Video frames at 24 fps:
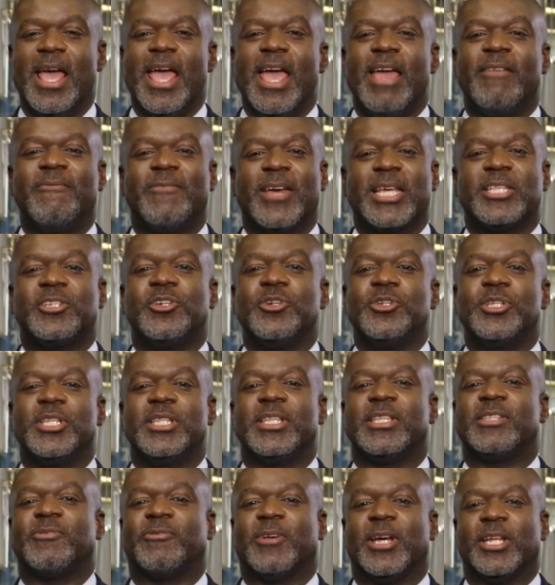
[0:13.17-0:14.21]
Investors in
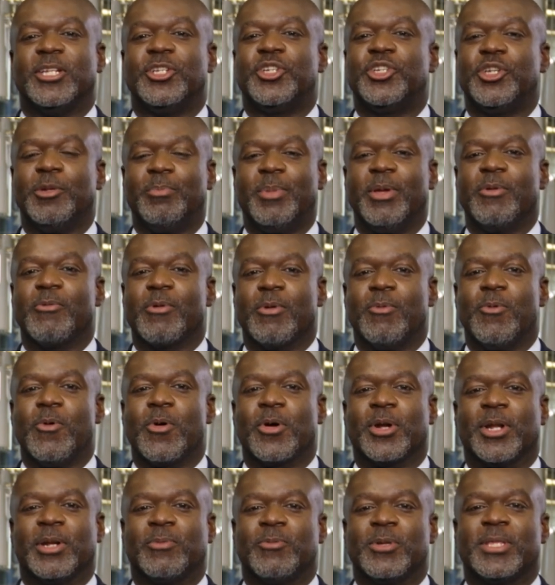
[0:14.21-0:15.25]
this fund should be
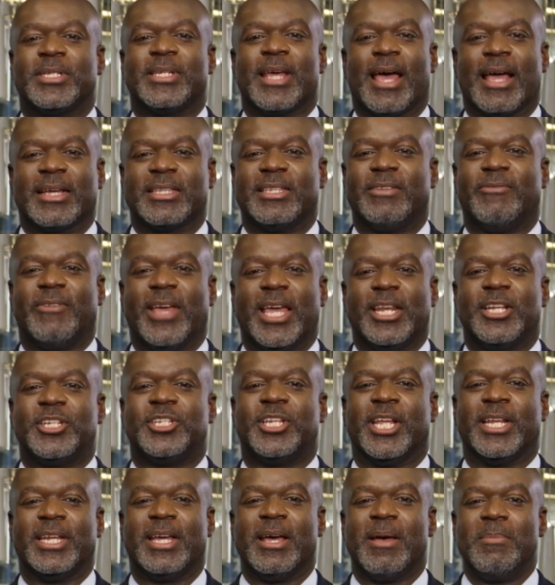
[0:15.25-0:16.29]
rewarded with tax-advantaged
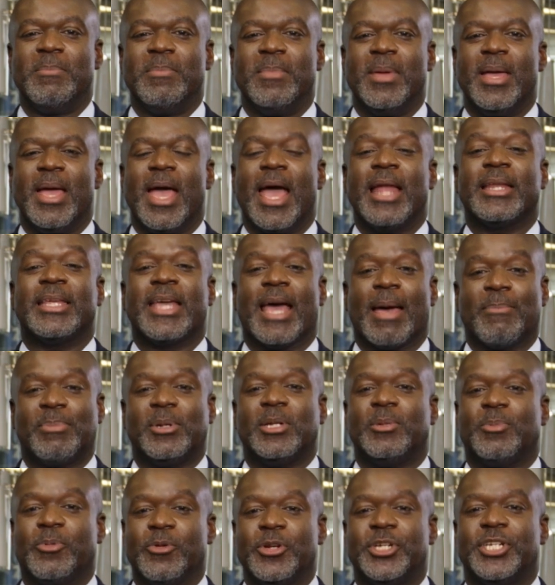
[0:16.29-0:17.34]
income and
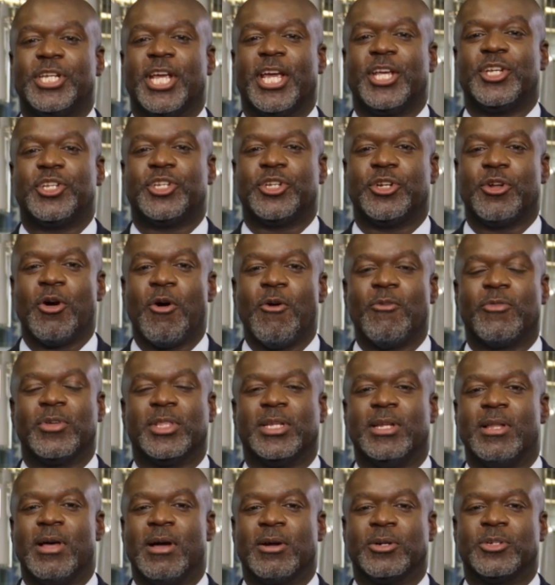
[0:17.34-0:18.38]
capital appreciation over the
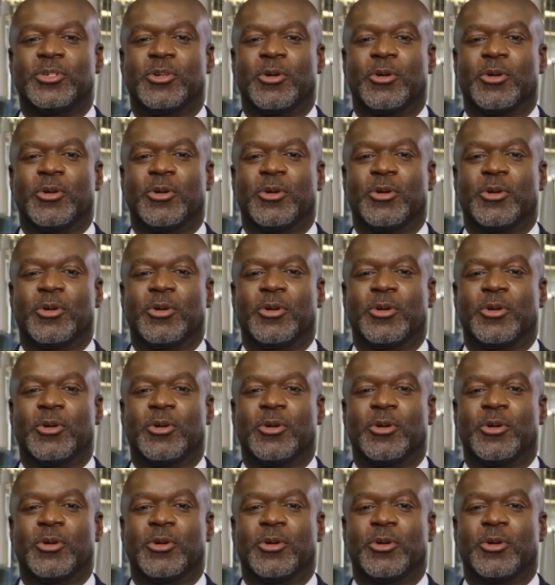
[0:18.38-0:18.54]
long